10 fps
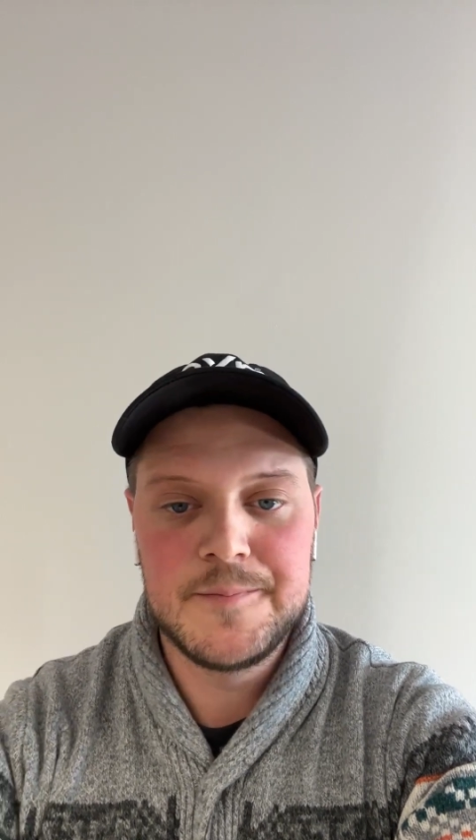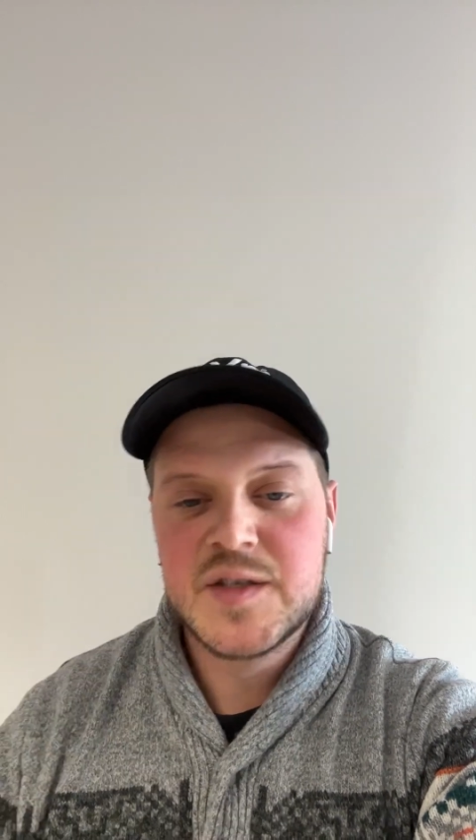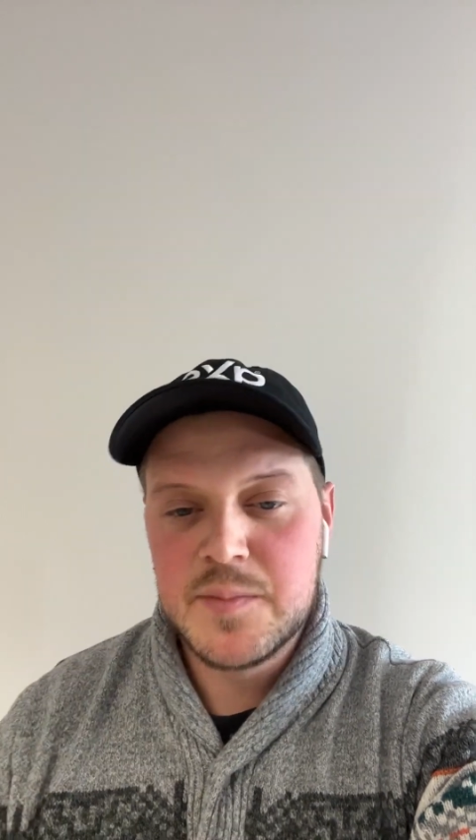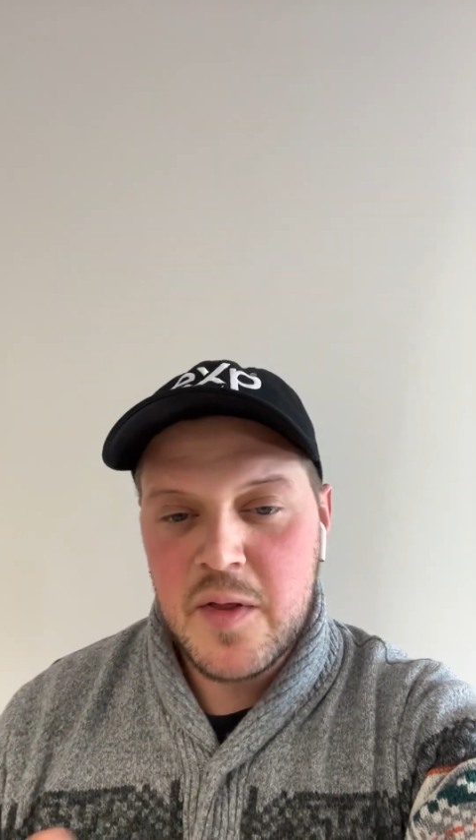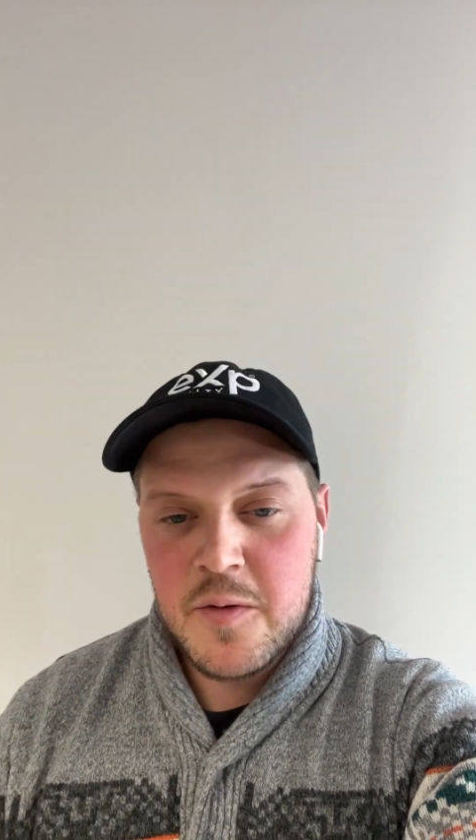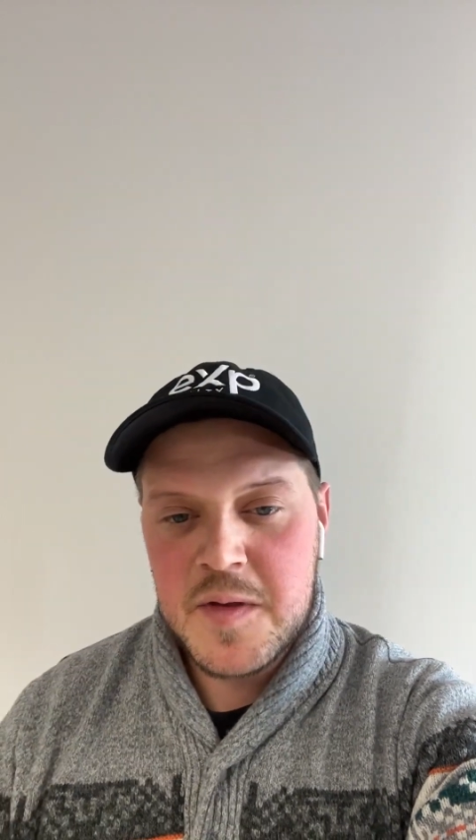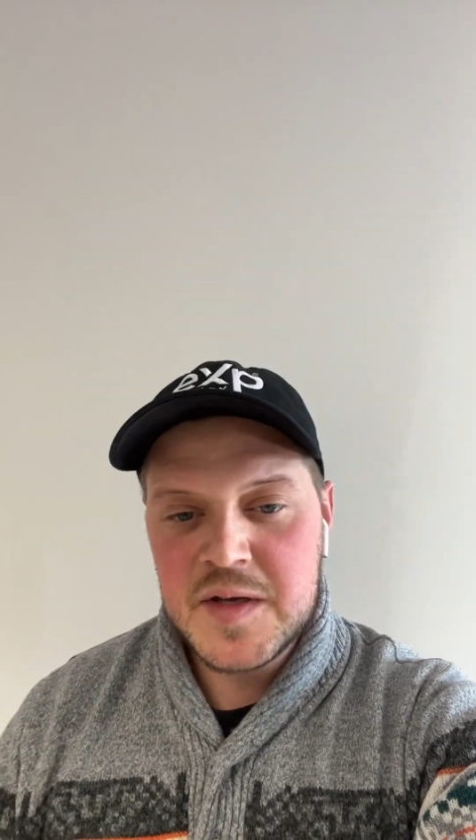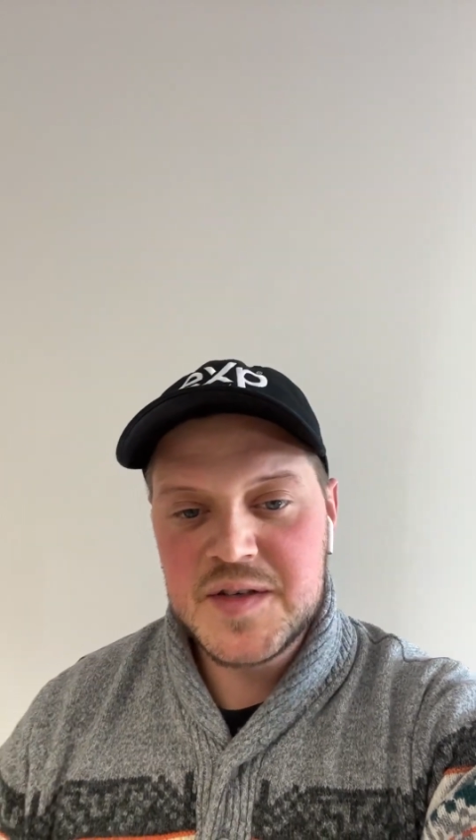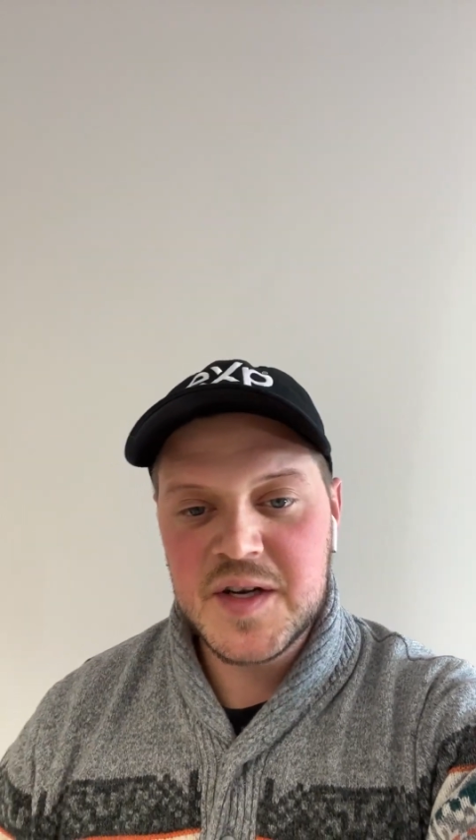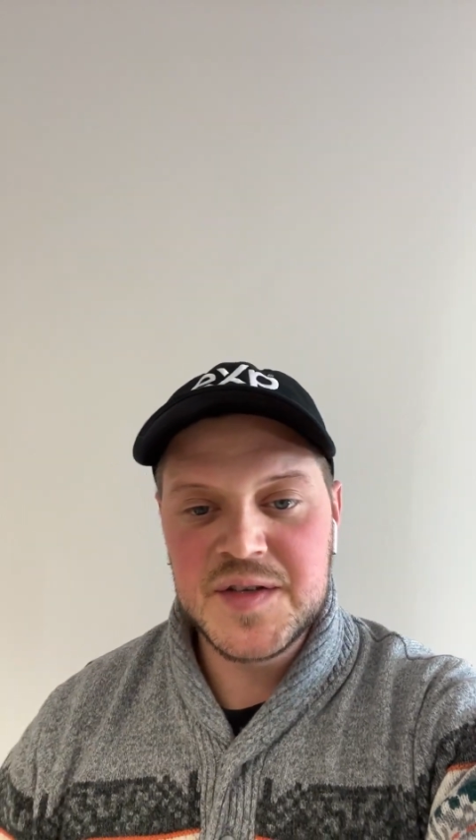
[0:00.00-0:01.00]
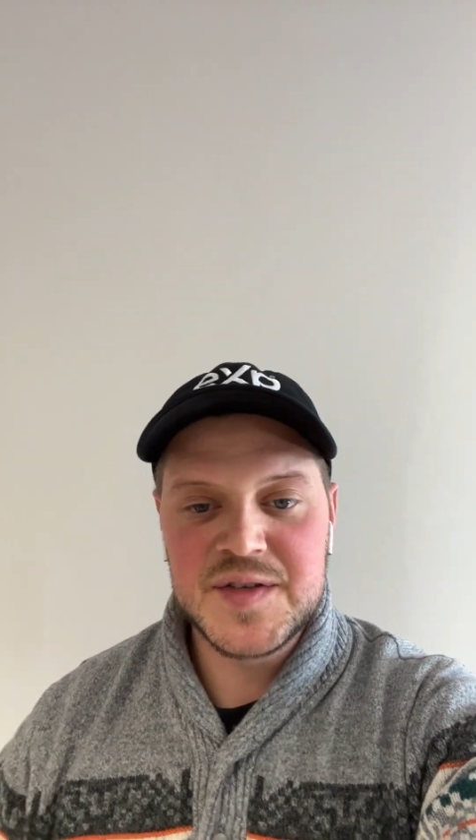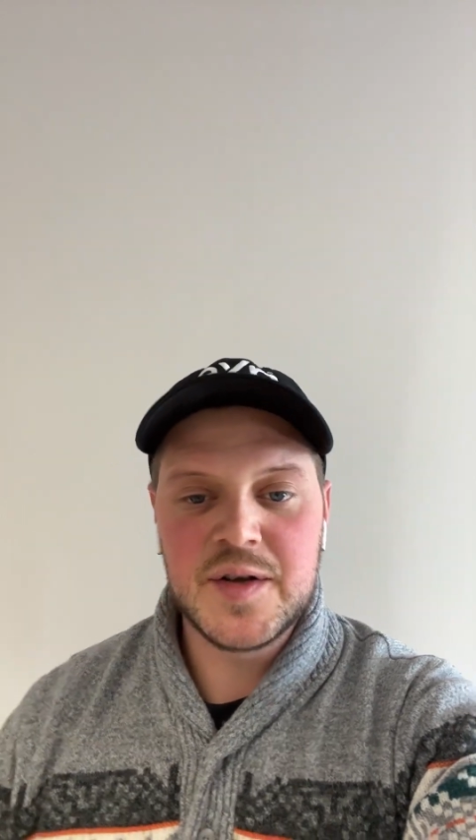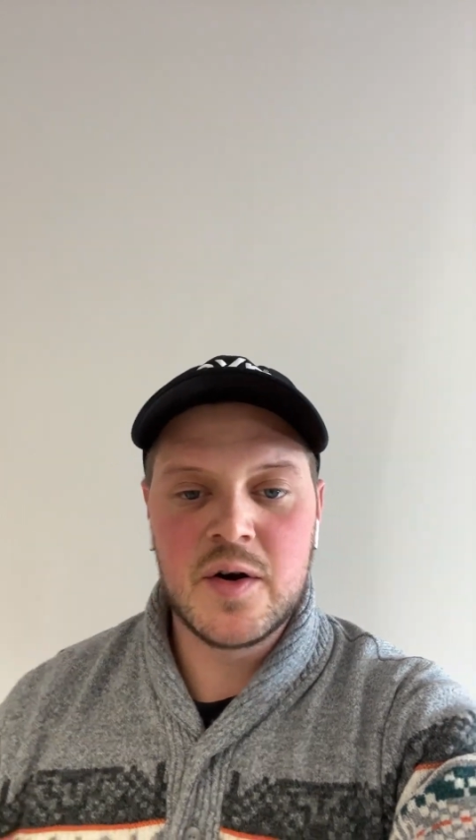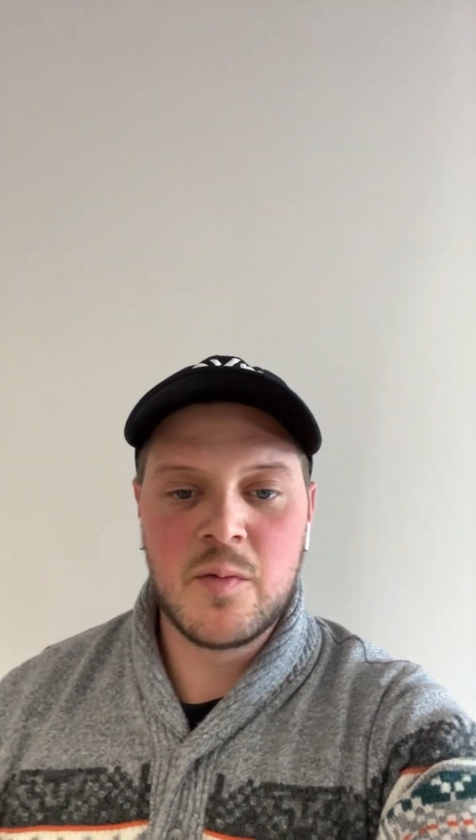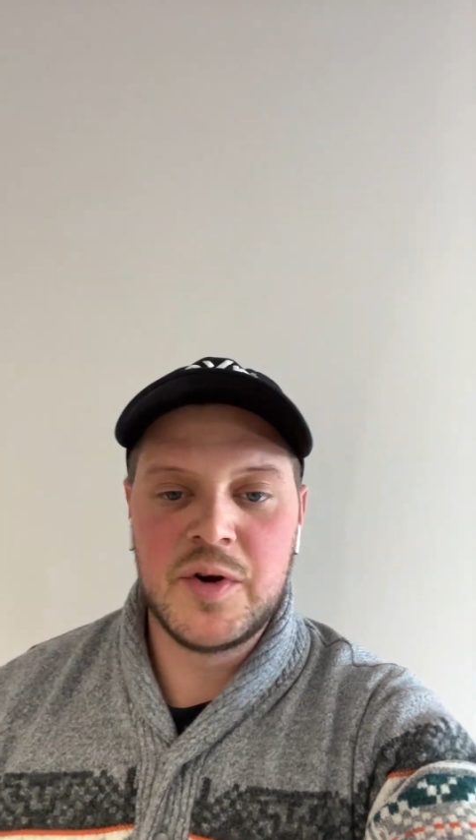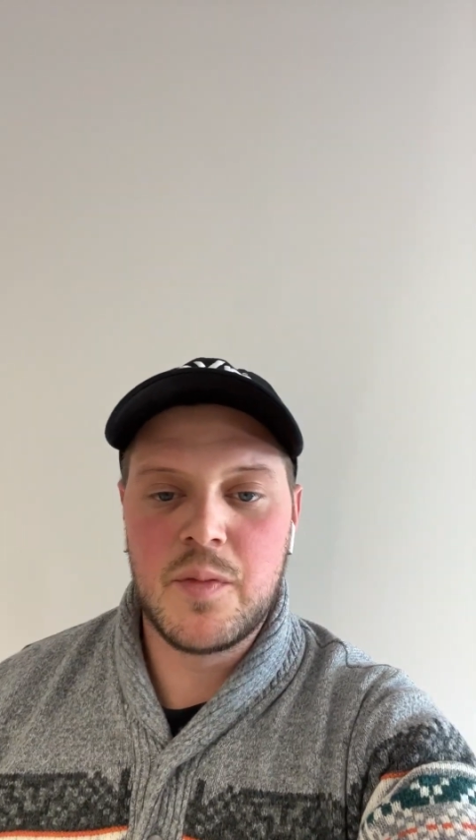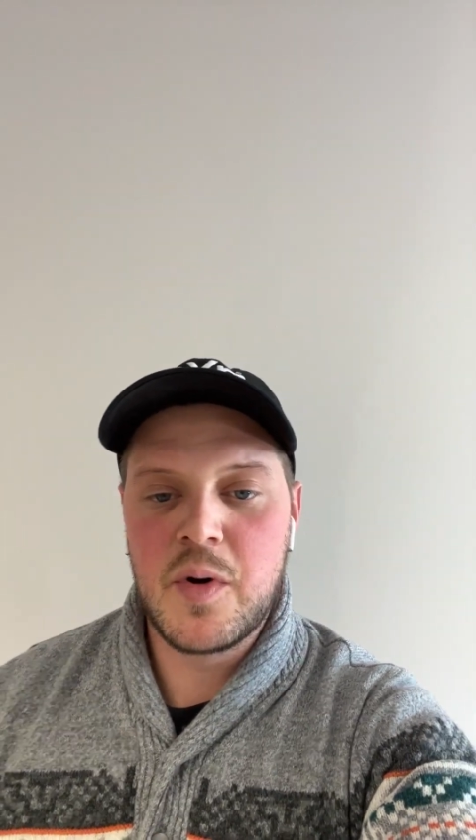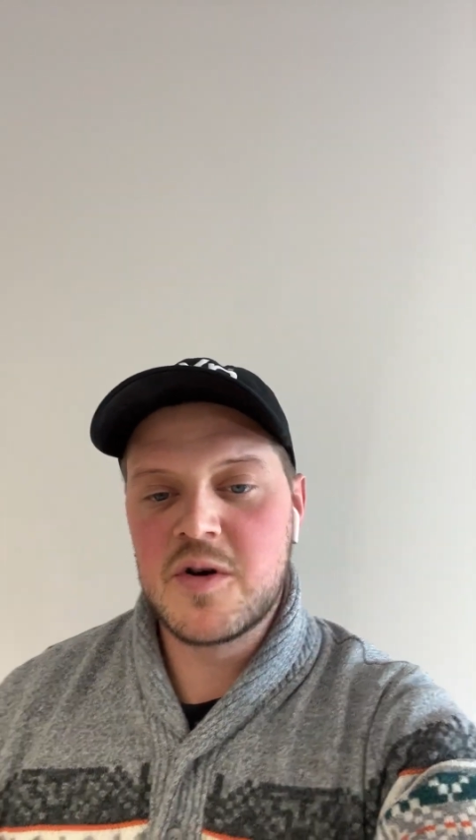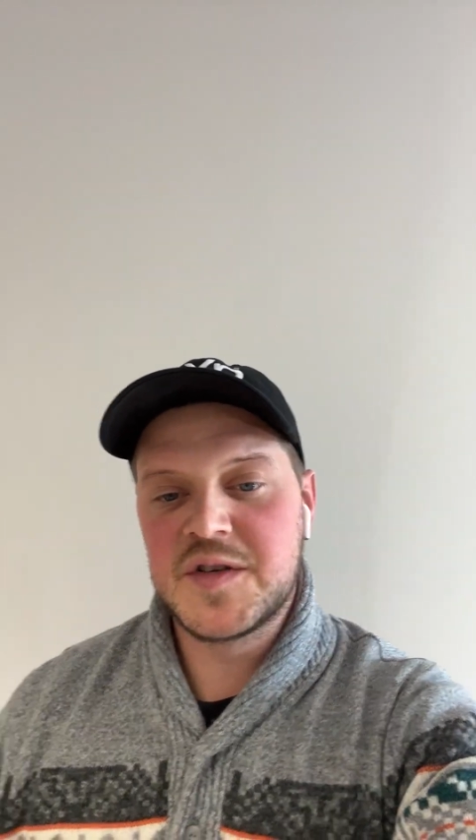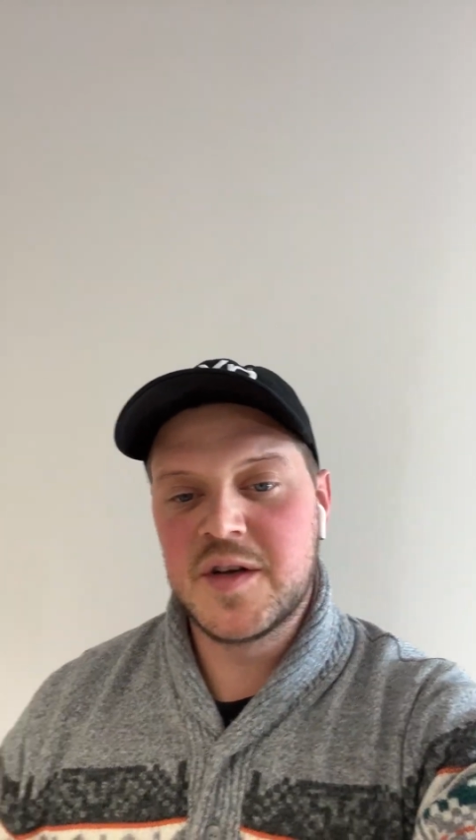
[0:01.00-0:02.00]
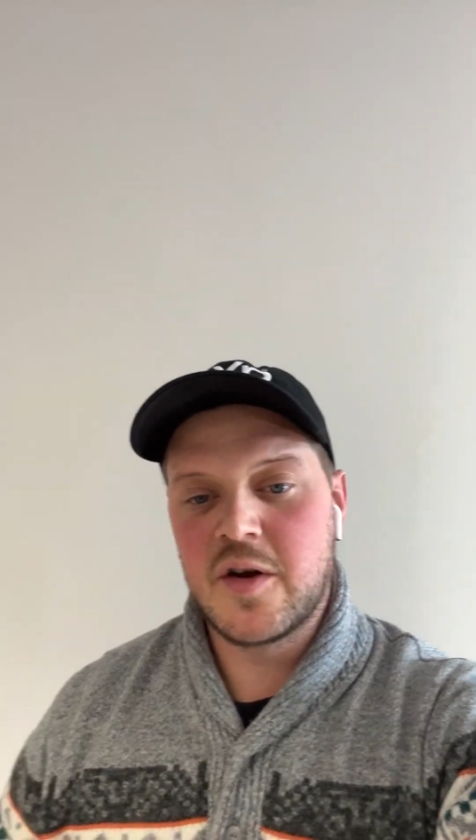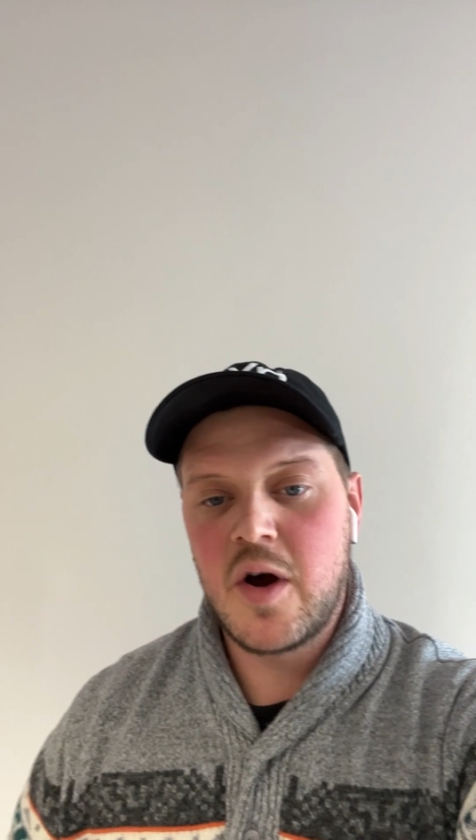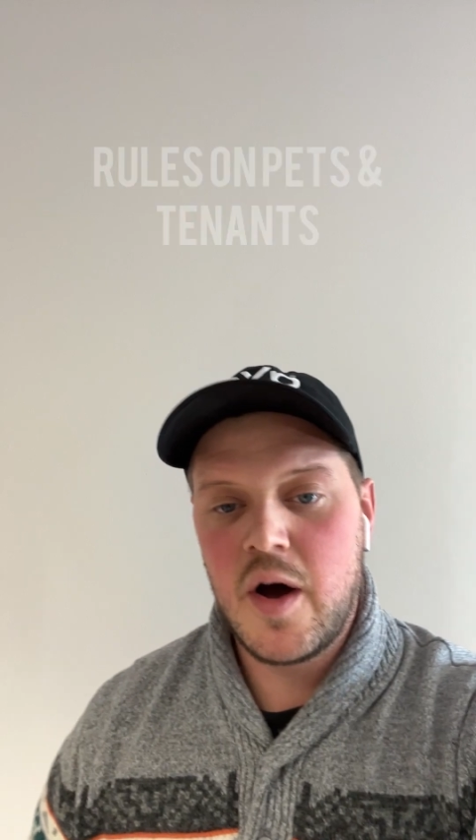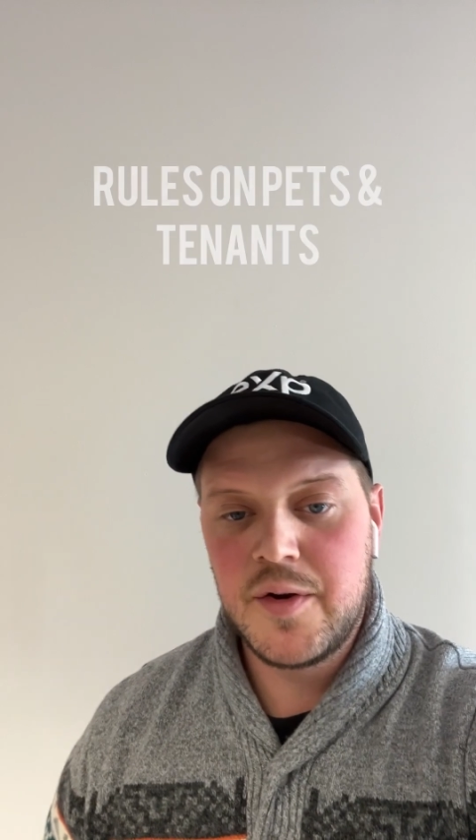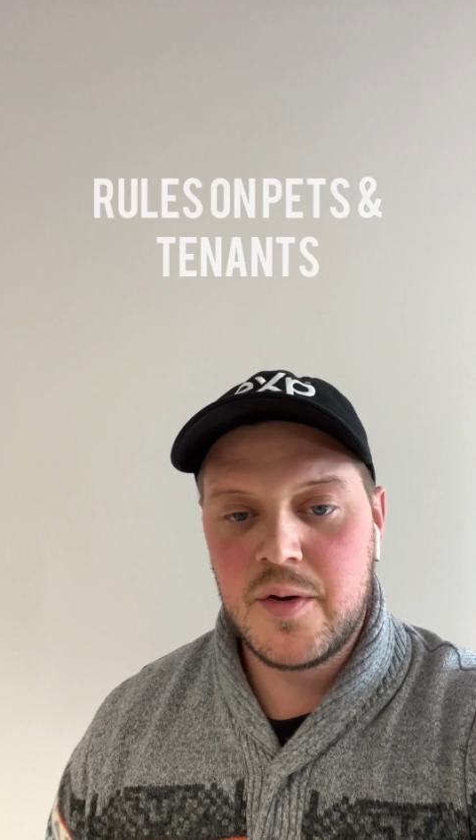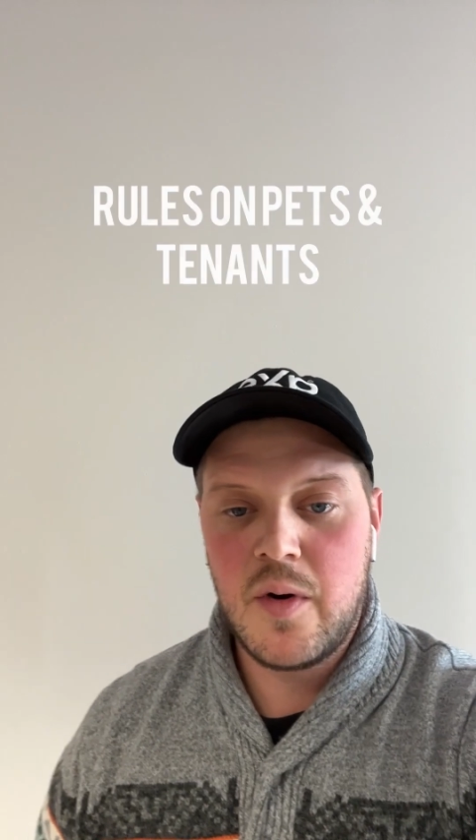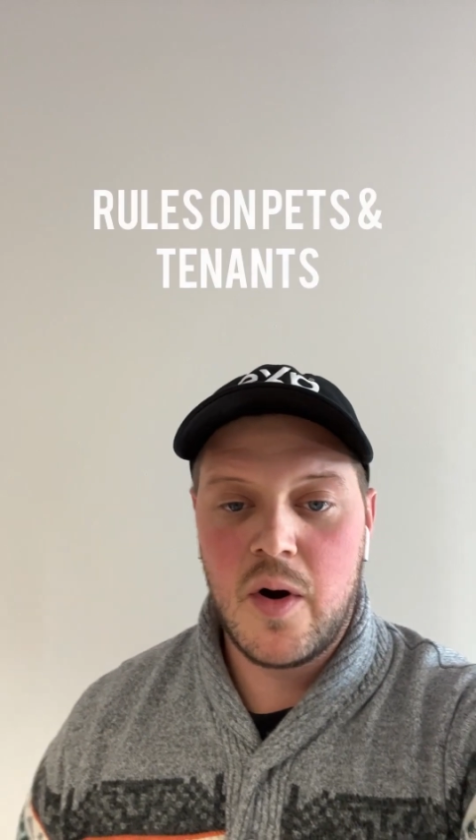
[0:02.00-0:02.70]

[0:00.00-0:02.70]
Some other things to consider when you're purchasing a condo